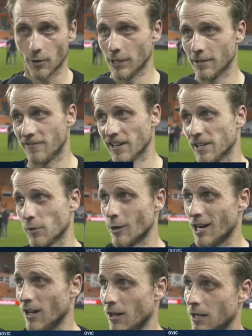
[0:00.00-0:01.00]
I thought we defended
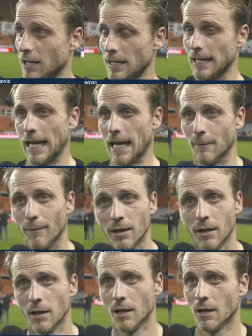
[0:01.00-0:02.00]
well.
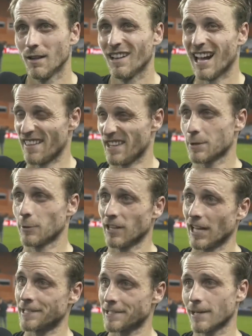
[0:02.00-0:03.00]
I think
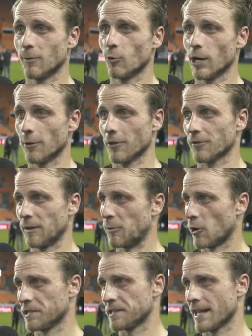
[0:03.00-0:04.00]
we'd like to come away with 3
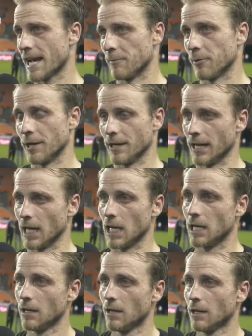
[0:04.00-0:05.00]
points in that, but
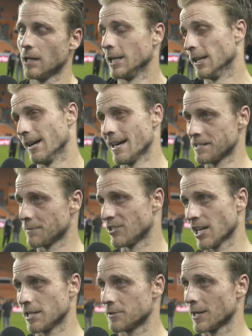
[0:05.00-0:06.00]
you know, we had
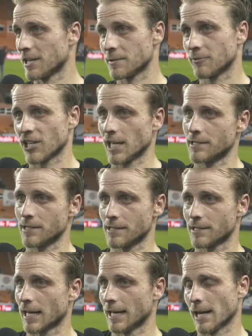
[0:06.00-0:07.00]
some chances.
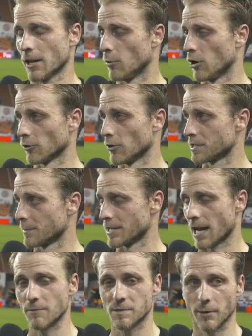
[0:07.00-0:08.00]
It's kind of how the ball rolls
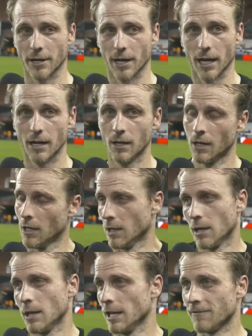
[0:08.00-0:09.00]
sometimes. But
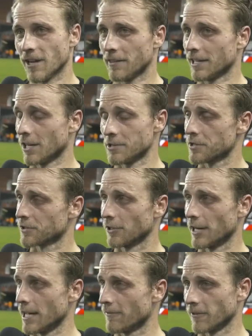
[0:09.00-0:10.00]
if nothing else, it's a
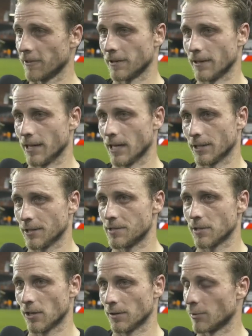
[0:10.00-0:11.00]
great effort and a
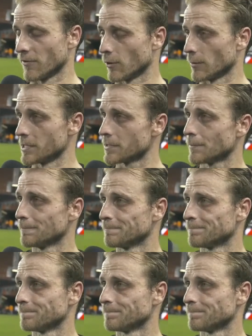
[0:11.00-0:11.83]
good, solid performance.